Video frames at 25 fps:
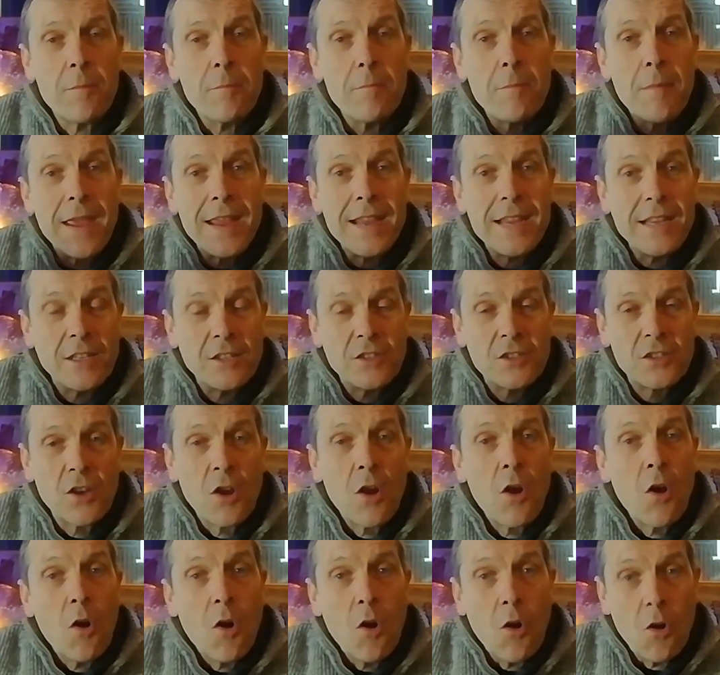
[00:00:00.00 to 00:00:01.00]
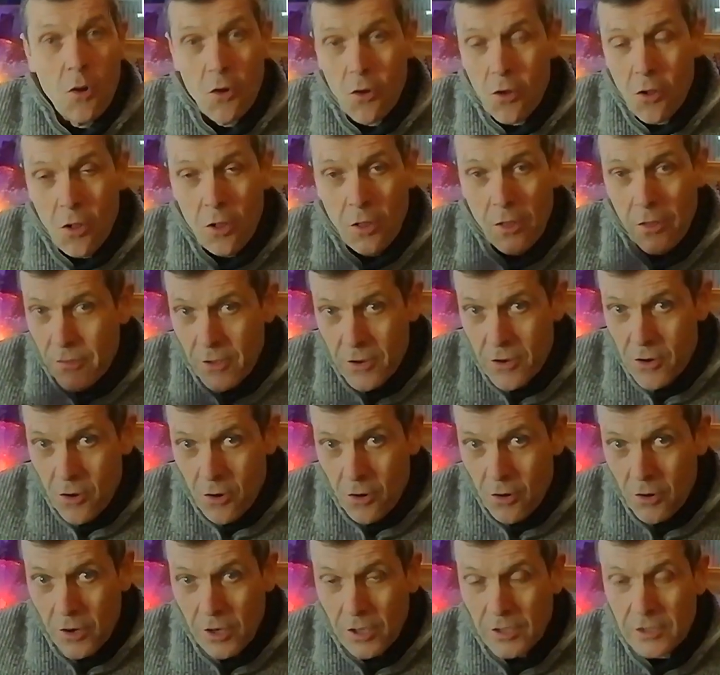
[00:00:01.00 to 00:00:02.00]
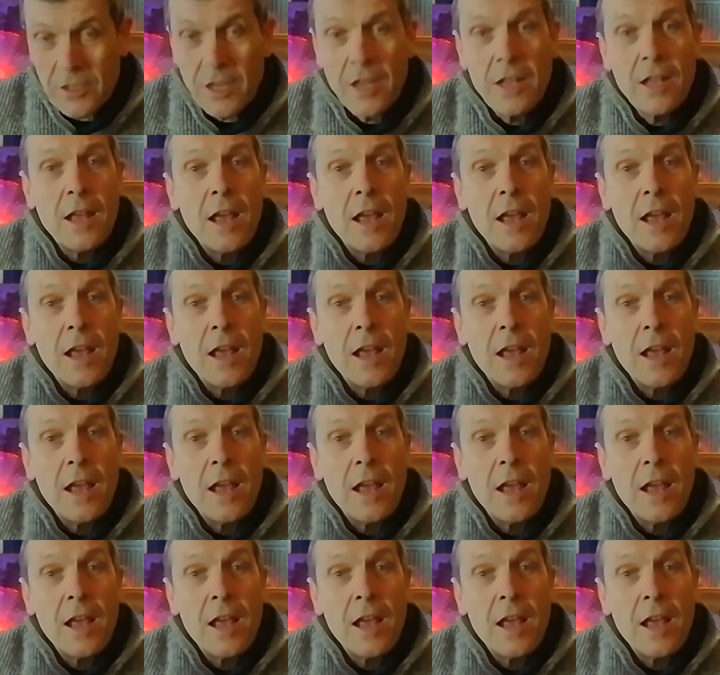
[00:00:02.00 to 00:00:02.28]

makes all the noise.